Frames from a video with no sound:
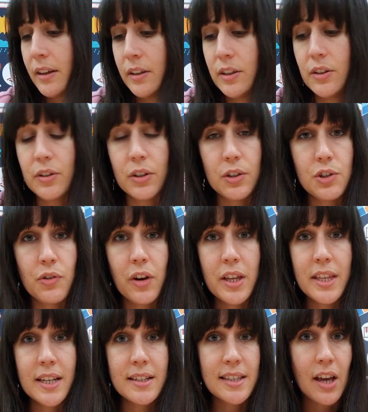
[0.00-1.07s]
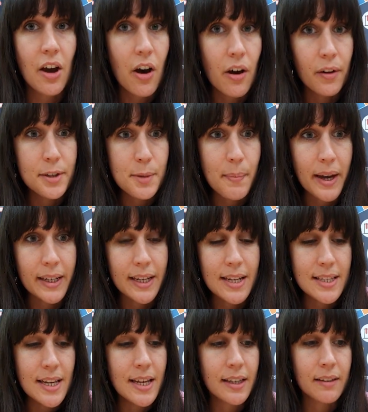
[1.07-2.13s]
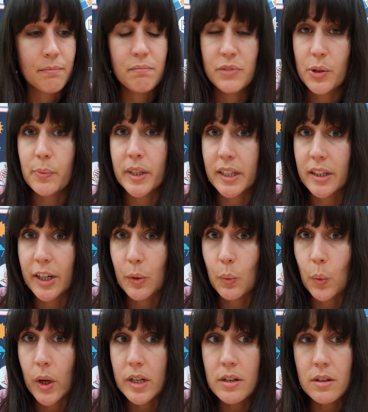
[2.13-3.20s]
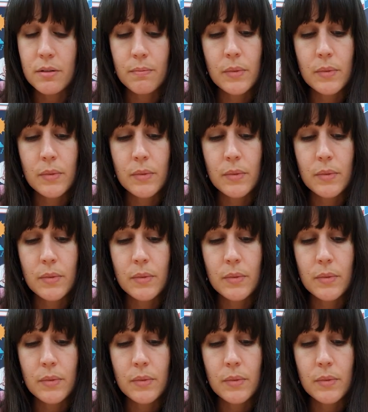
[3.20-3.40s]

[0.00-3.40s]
You could try things that aren't magnetic, something like wood.